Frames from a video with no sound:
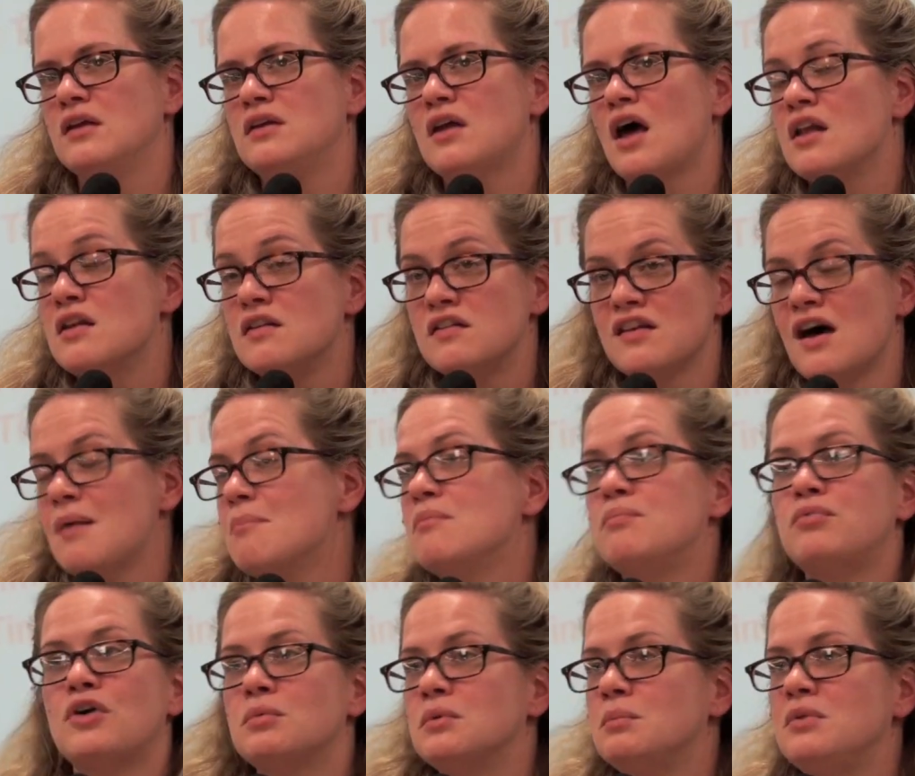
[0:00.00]
and
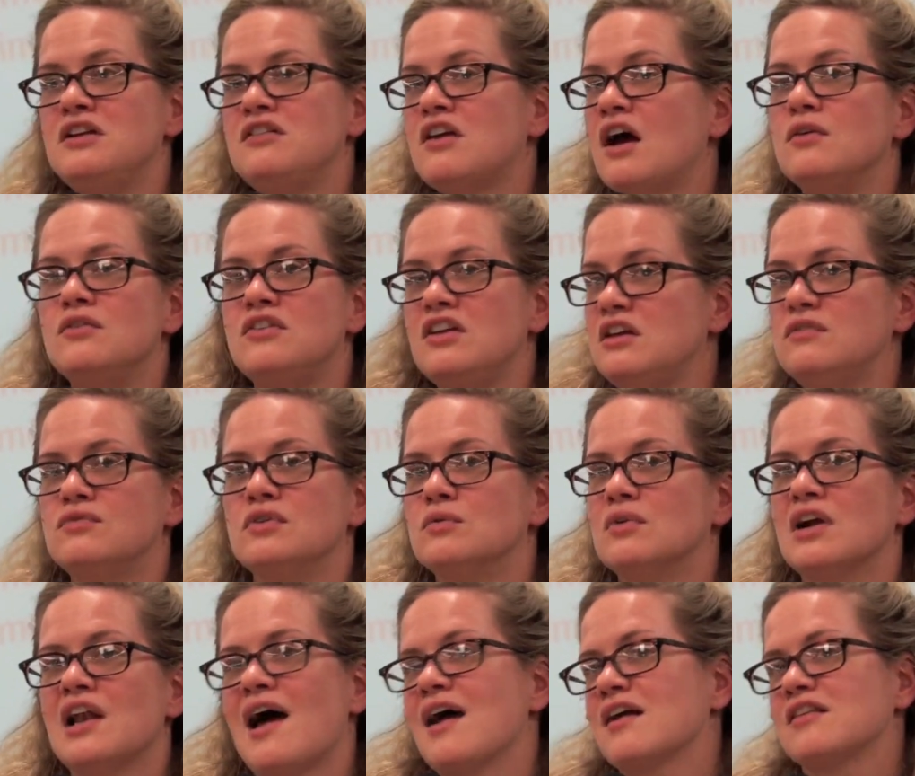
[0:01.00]
some probably don't even
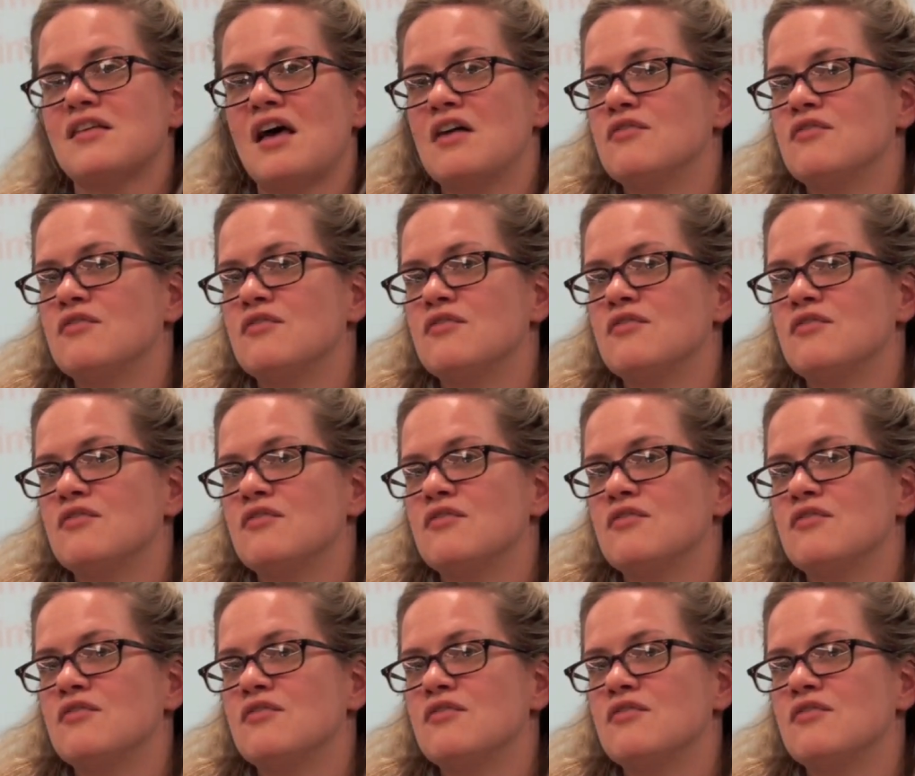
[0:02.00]
relax